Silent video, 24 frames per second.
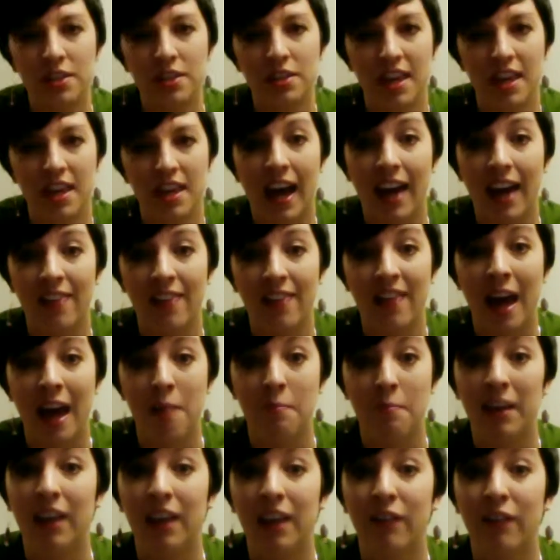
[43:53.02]
They had
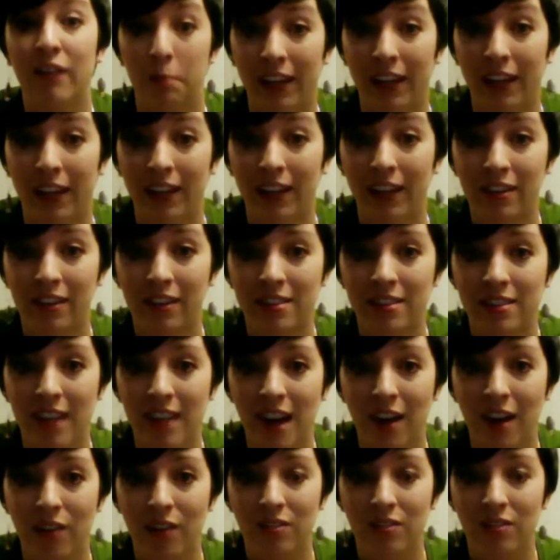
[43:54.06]
that big of a player in
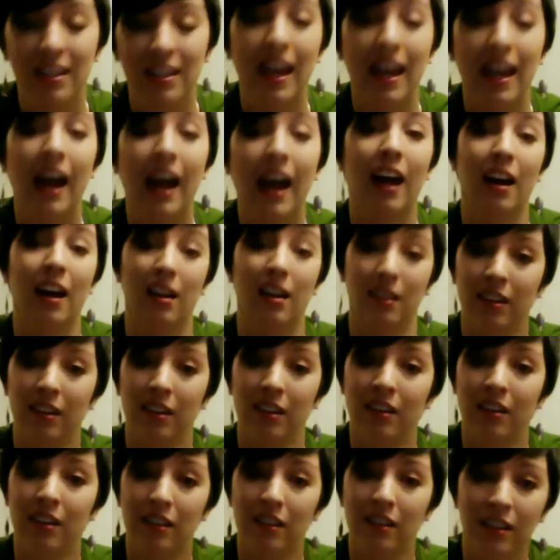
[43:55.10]
town? Yeah.
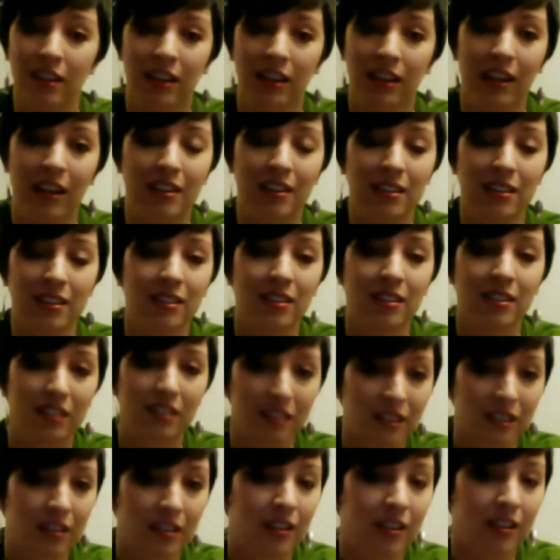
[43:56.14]

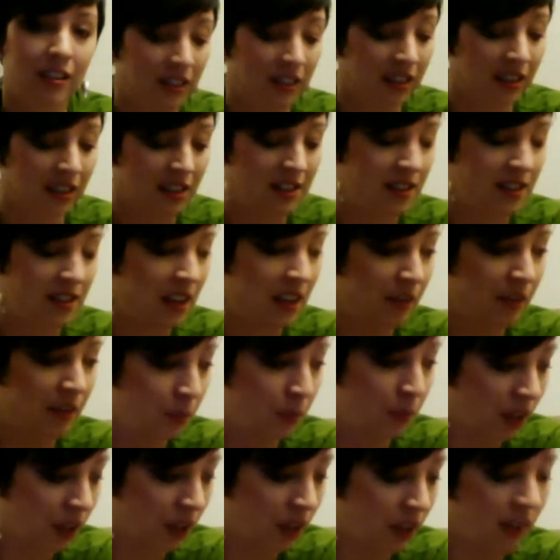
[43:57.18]
Because they've
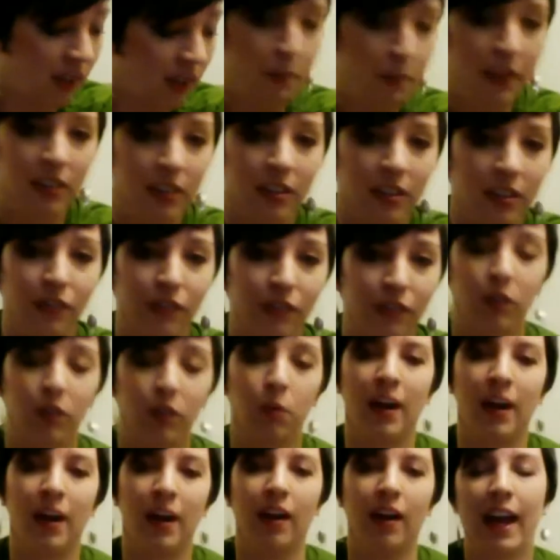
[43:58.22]
clearly been there for a
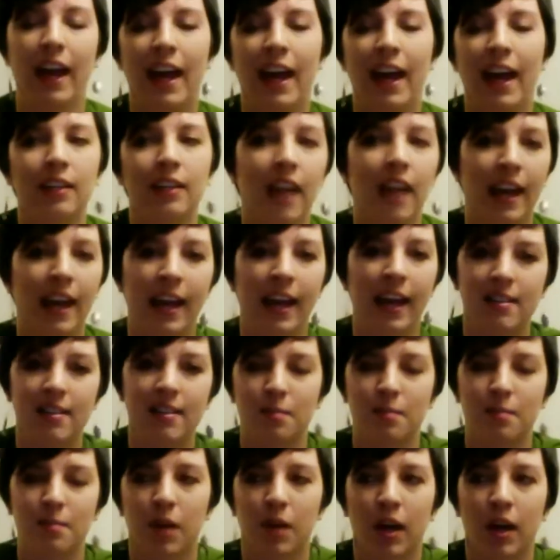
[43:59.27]
while. I had
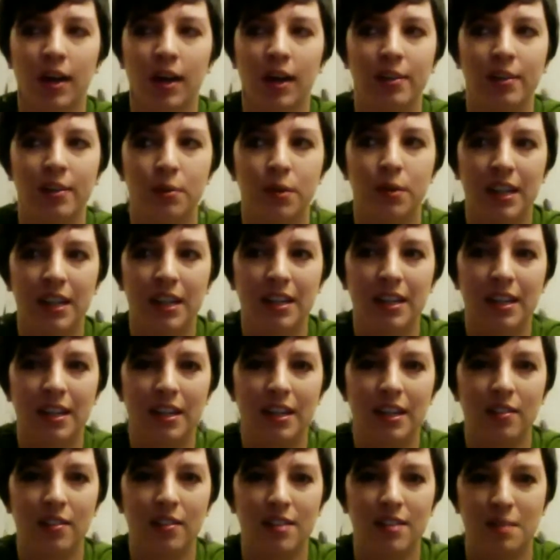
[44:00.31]
some continuity
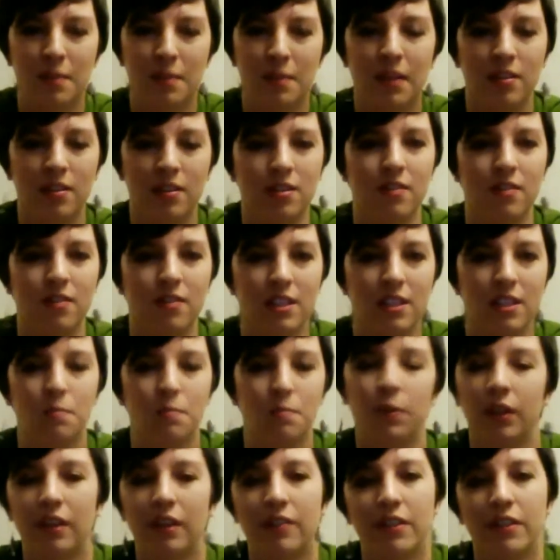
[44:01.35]
and suspension of
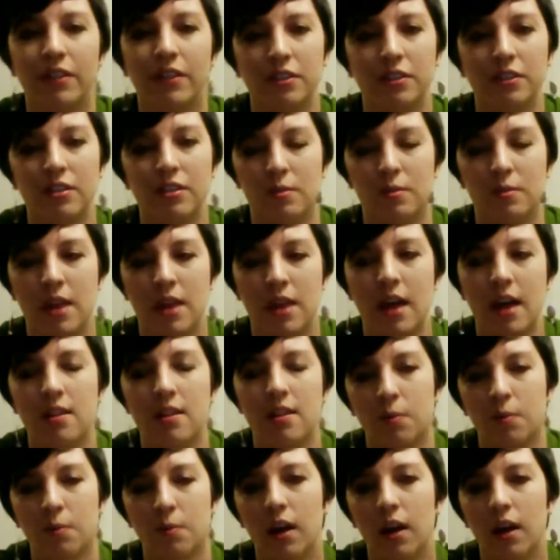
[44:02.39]
disbelief issues with that
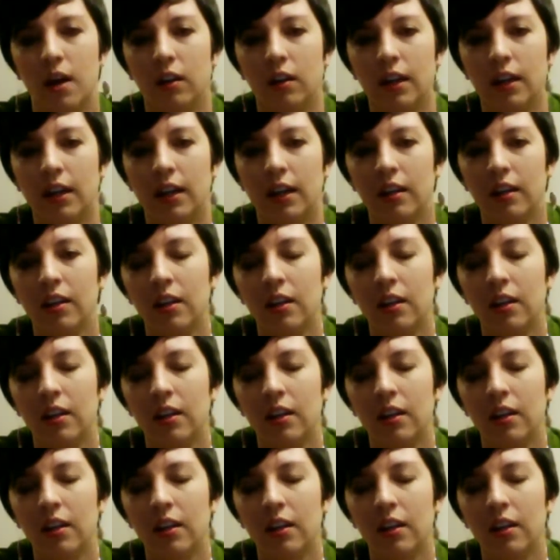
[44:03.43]
as well. Like,